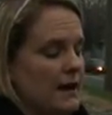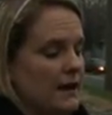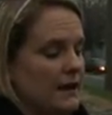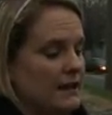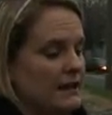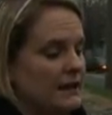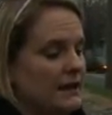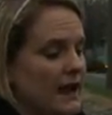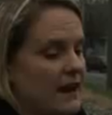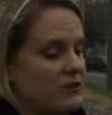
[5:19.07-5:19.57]

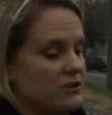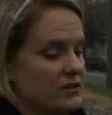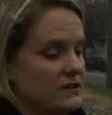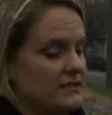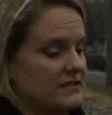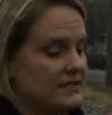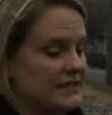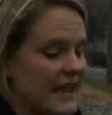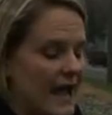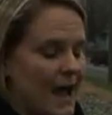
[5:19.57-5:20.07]
he actually
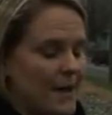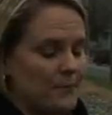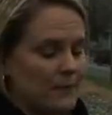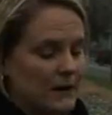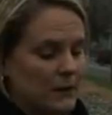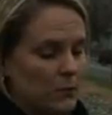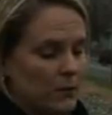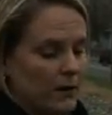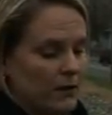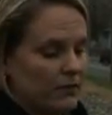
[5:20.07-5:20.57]
stabbed
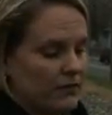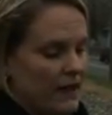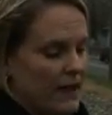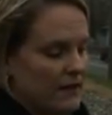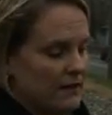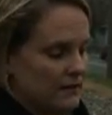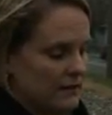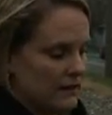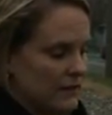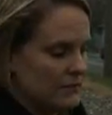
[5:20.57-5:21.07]
me with
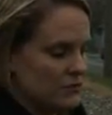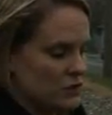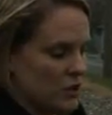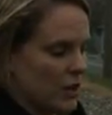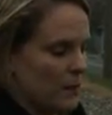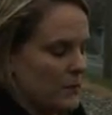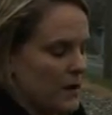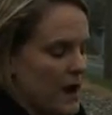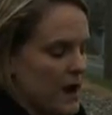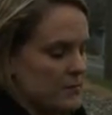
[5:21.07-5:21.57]
that
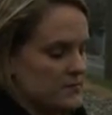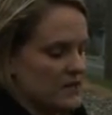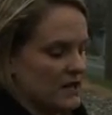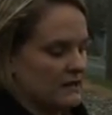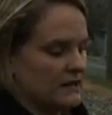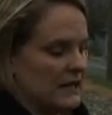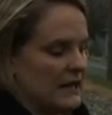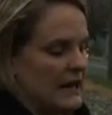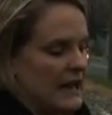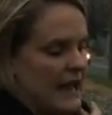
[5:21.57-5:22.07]
sharp
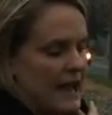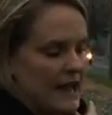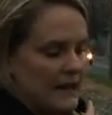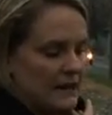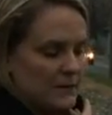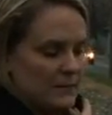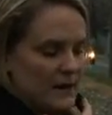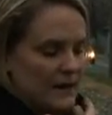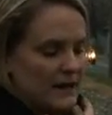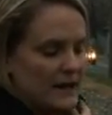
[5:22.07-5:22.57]
object that he had
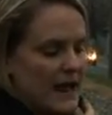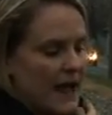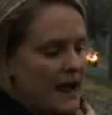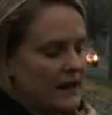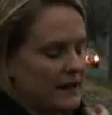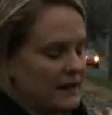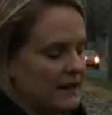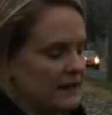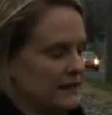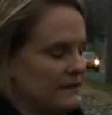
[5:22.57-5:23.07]
in my neck,
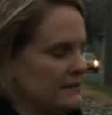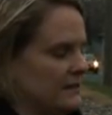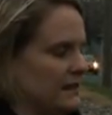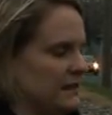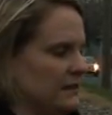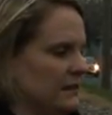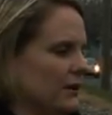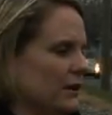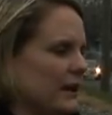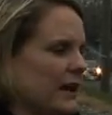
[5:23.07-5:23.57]
and he said,
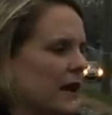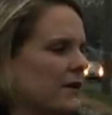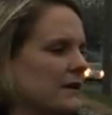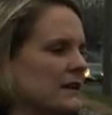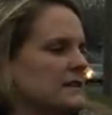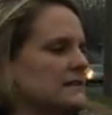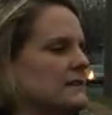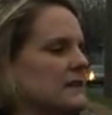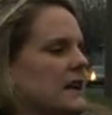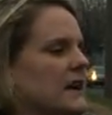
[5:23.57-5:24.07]
look how
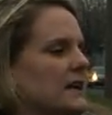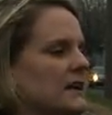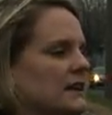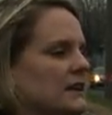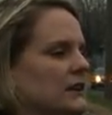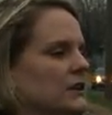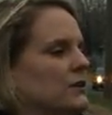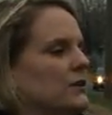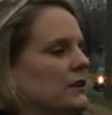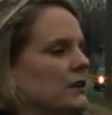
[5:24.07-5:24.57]
easily I could
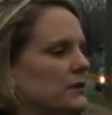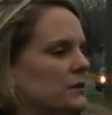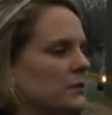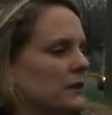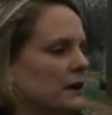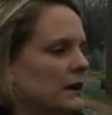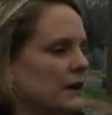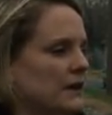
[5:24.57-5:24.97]
kill you.